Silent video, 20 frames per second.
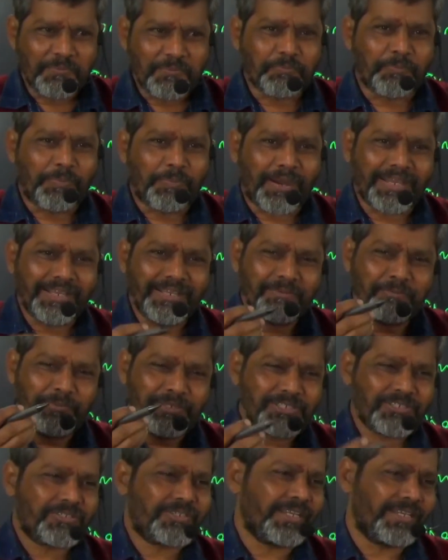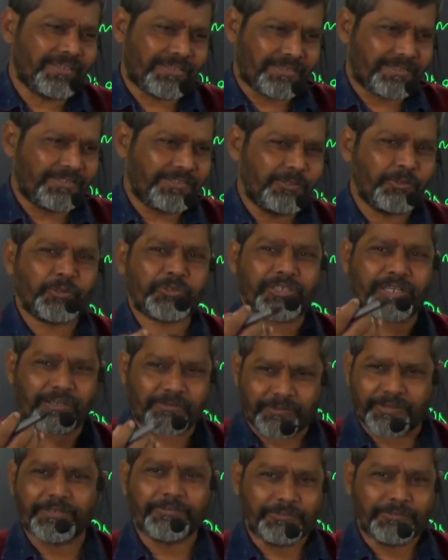By mistake, you
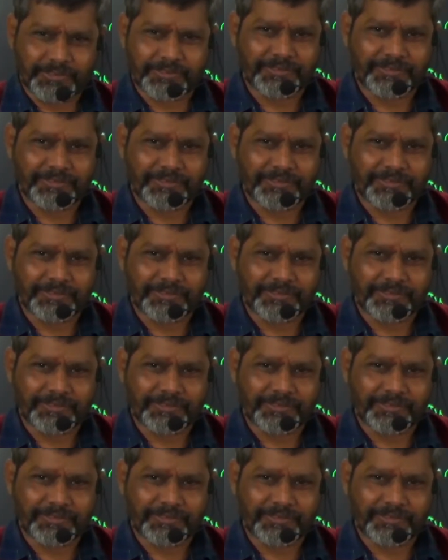survived.